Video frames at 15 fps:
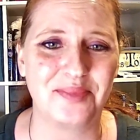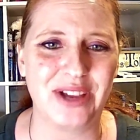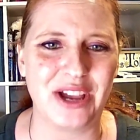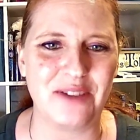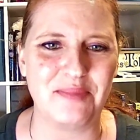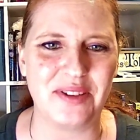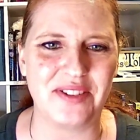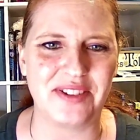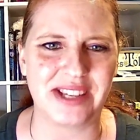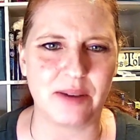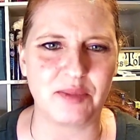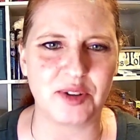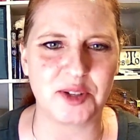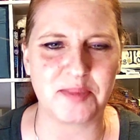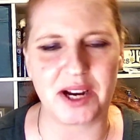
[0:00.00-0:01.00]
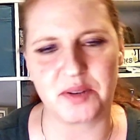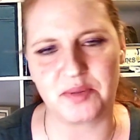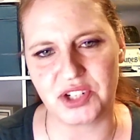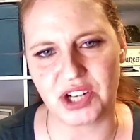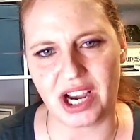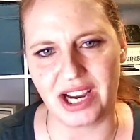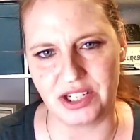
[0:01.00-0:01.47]
gave me the same respect,
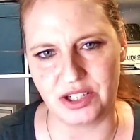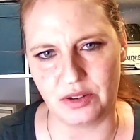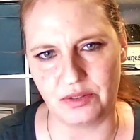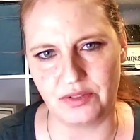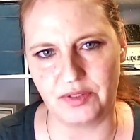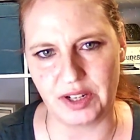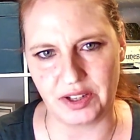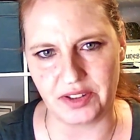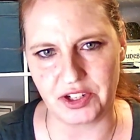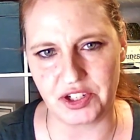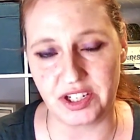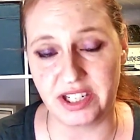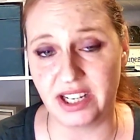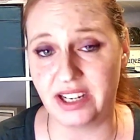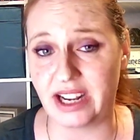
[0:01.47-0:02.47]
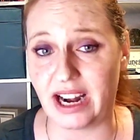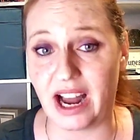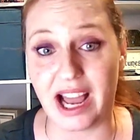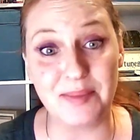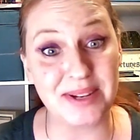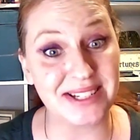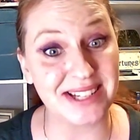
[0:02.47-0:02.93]
which I don't feel that she did, and
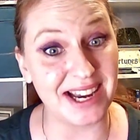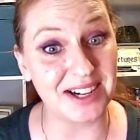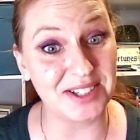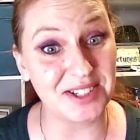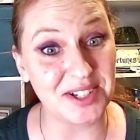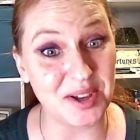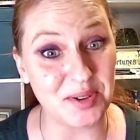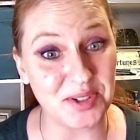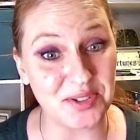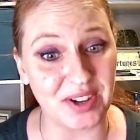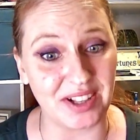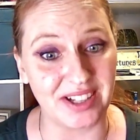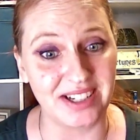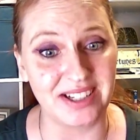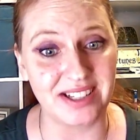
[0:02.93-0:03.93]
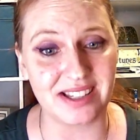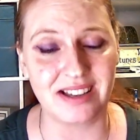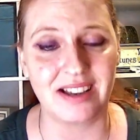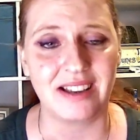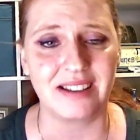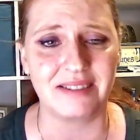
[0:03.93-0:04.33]
I'm entitled to those feelings.